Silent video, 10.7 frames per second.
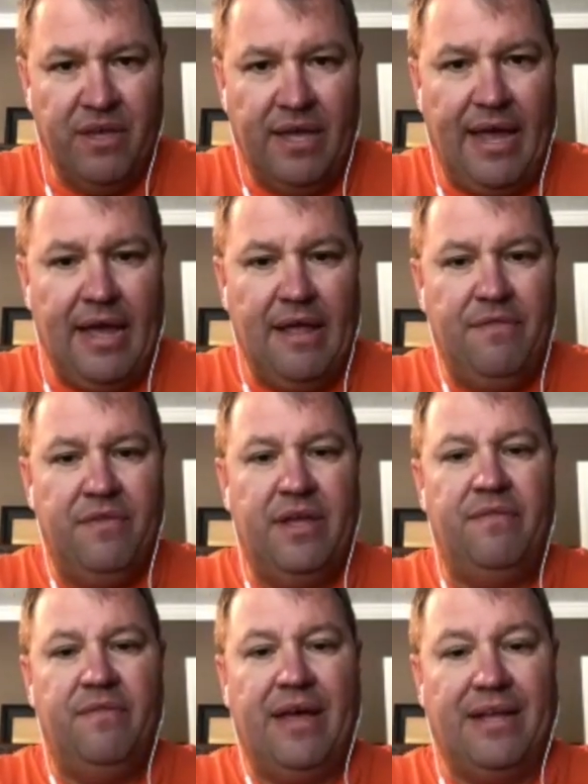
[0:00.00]
and
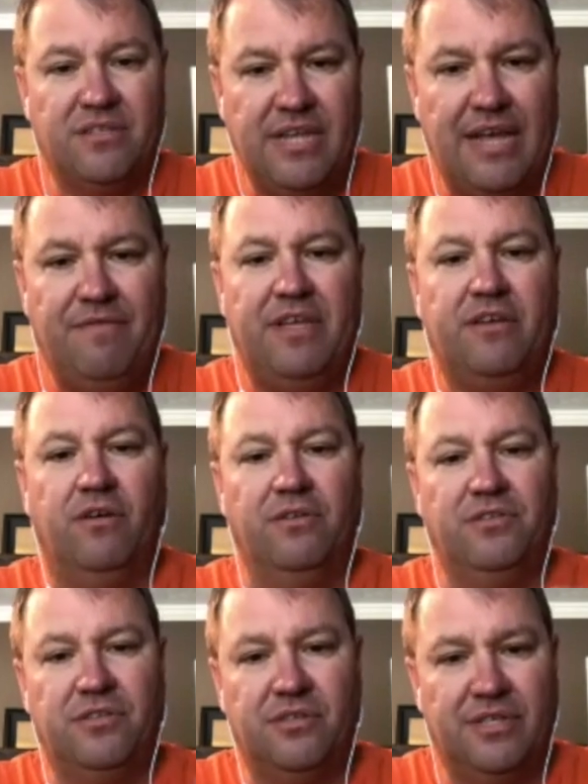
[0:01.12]
then that safety
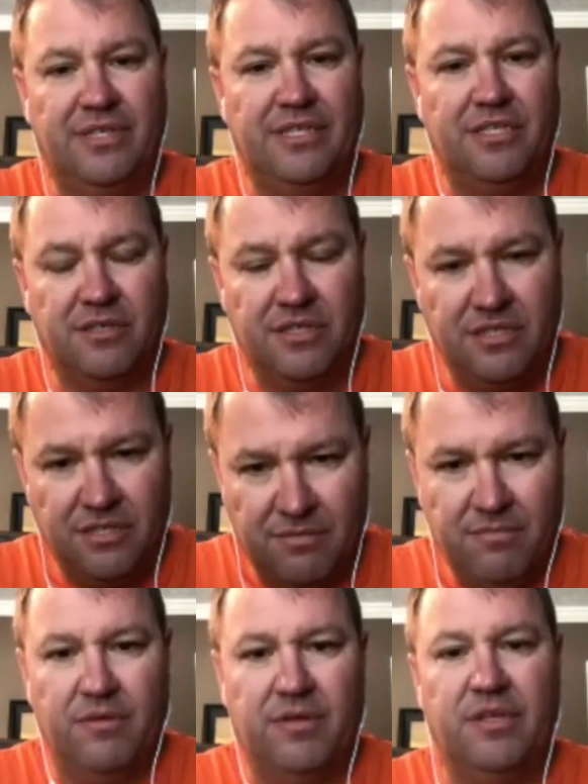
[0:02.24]
culture is is uh,
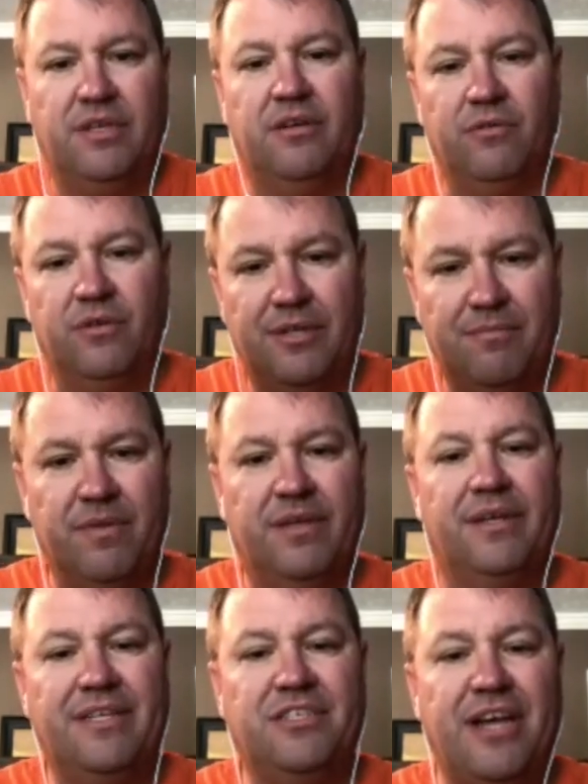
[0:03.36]
you know really uh,
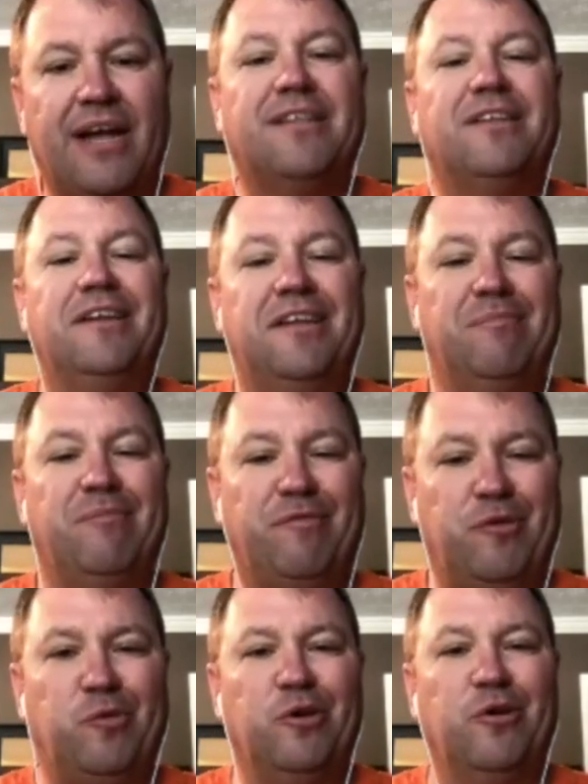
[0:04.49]
injected into him, if
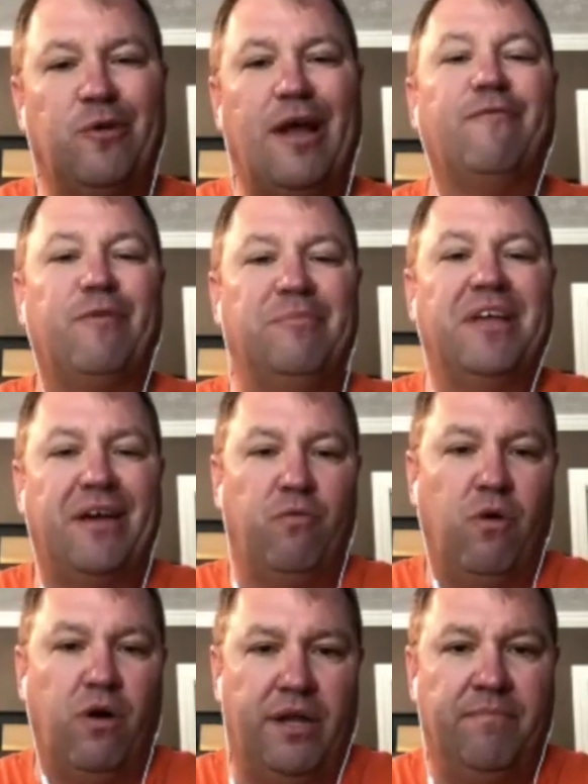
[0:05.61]
you will, right from day
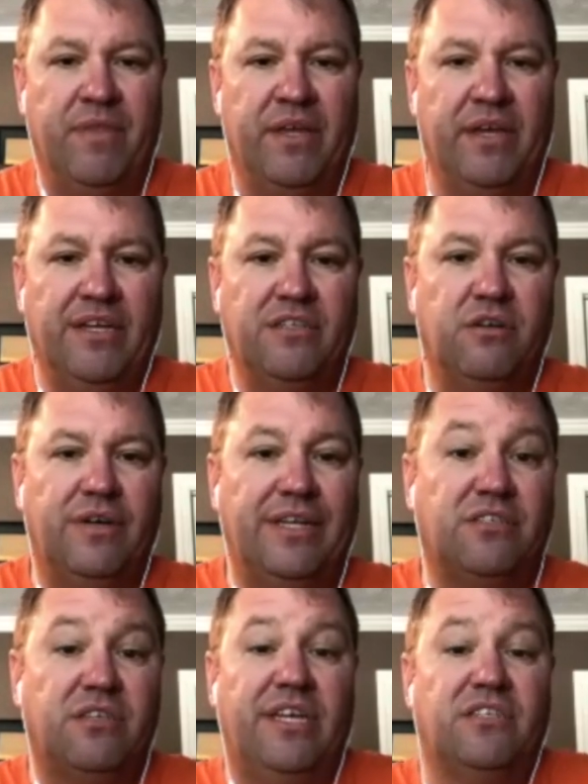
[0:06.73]
one. Yeah. So
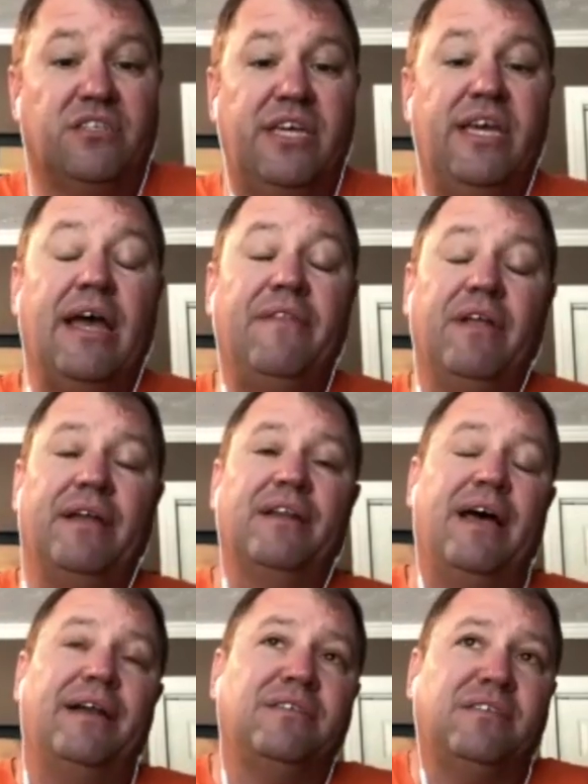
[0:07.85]
it's it's key, and and a
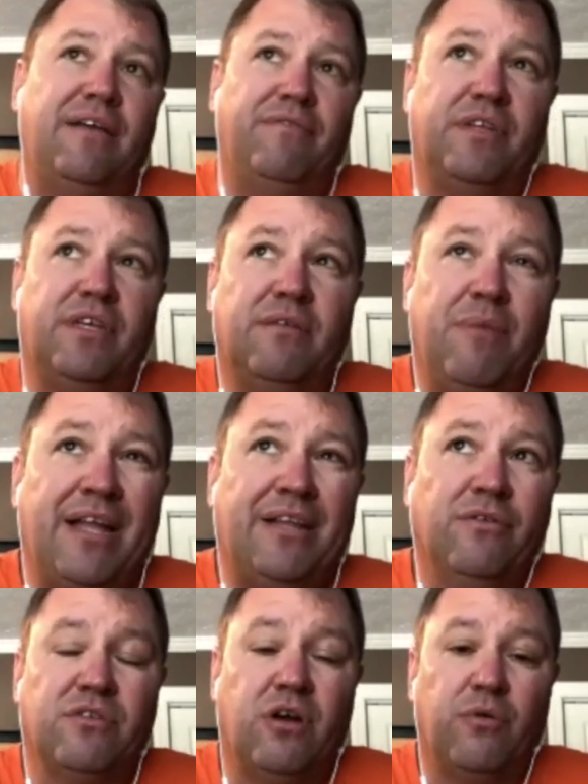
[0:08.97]
lot of safety
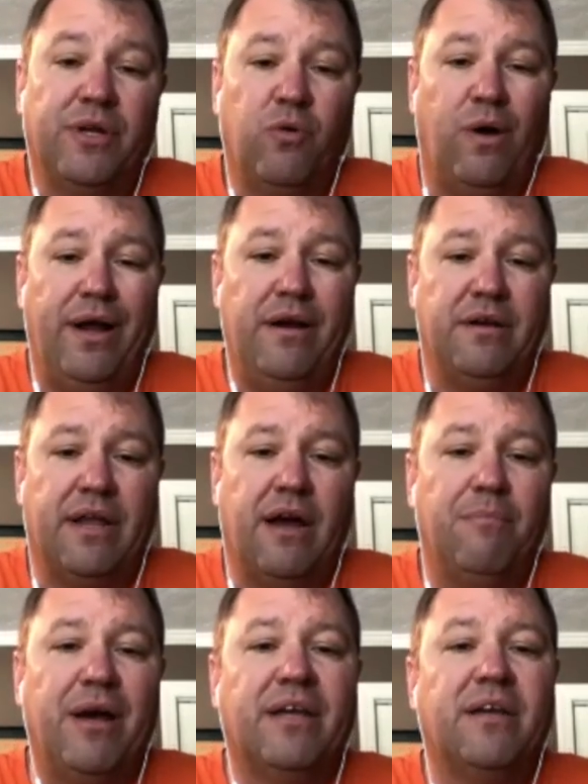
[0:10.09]
manuals are required now
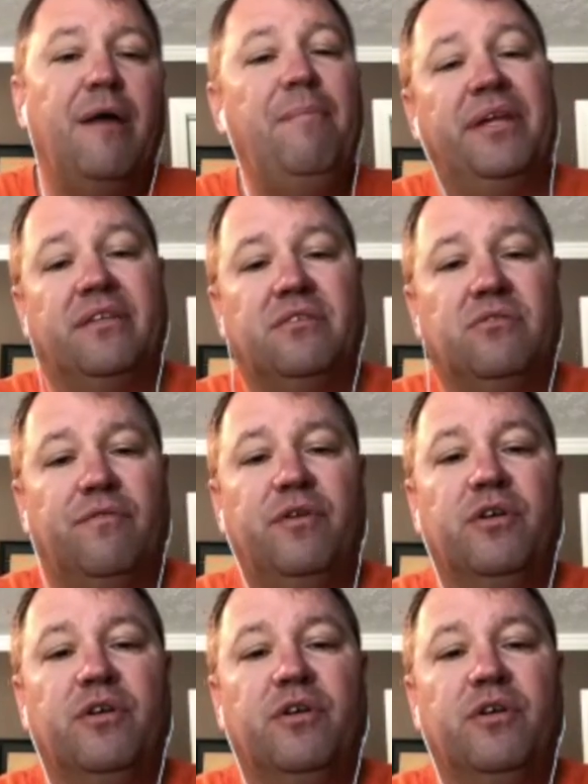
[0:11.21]
by companies. So if you're